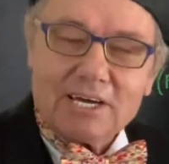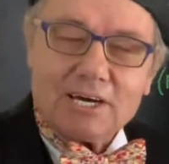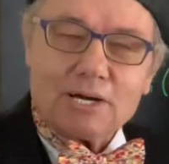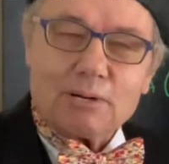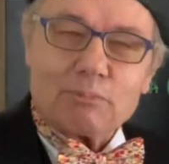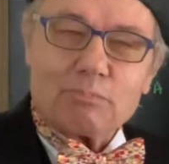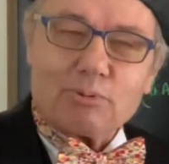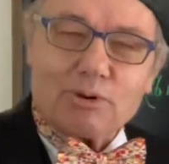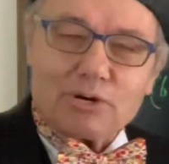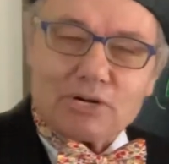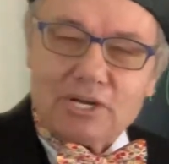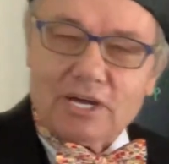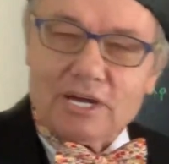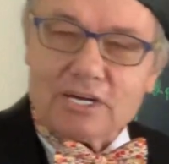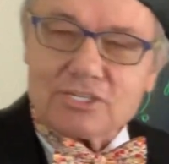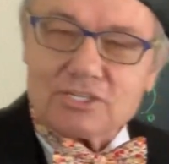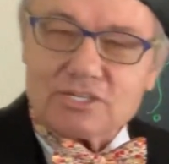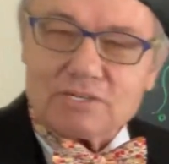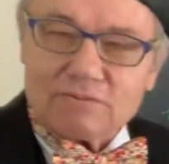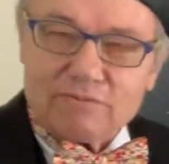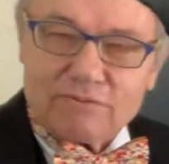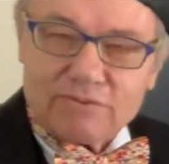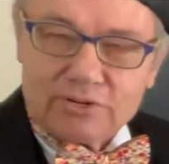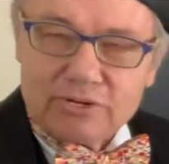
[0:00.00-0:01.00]

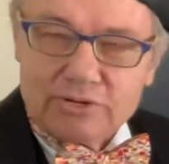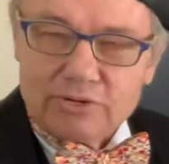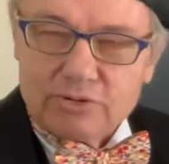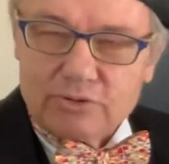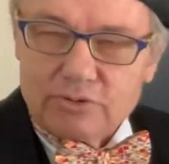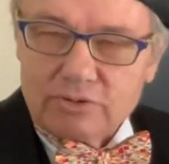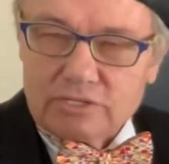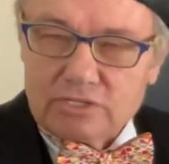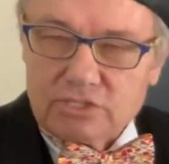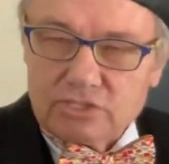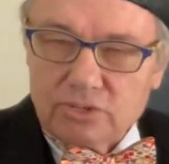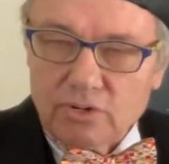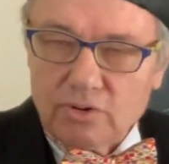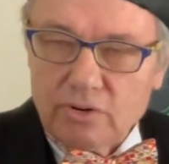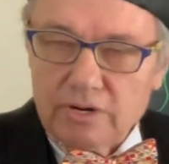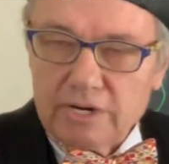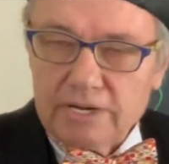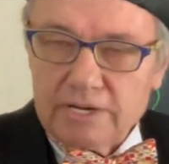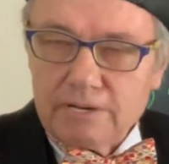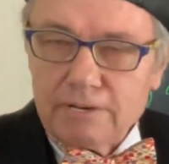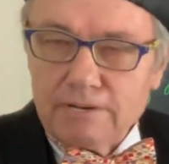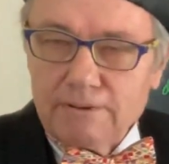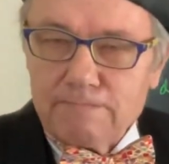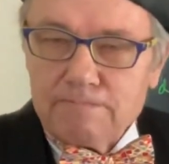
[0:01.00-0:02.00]
production for you to
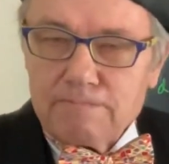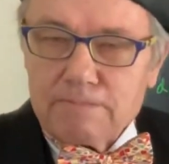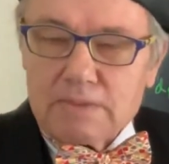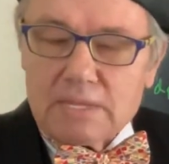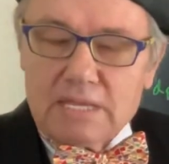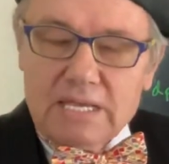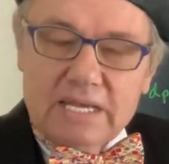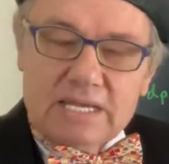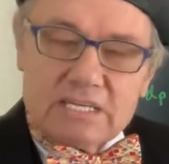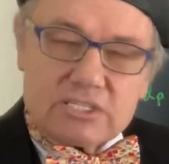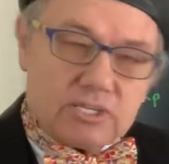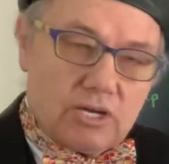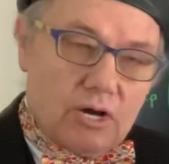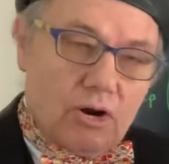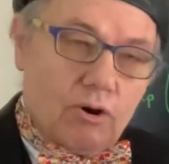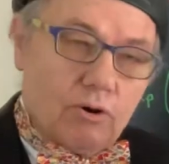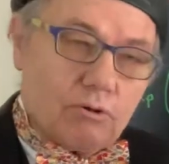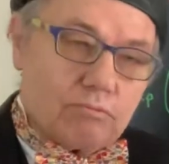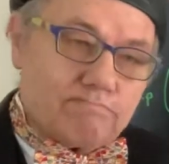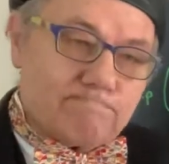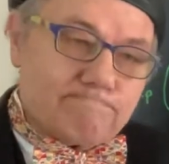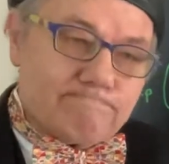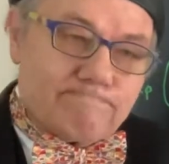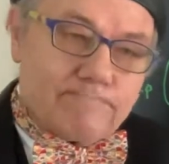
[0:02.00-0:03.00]
enjoy.
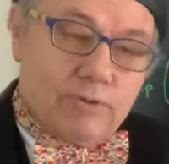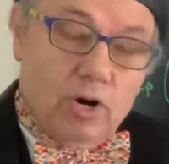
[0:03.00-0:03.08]
So,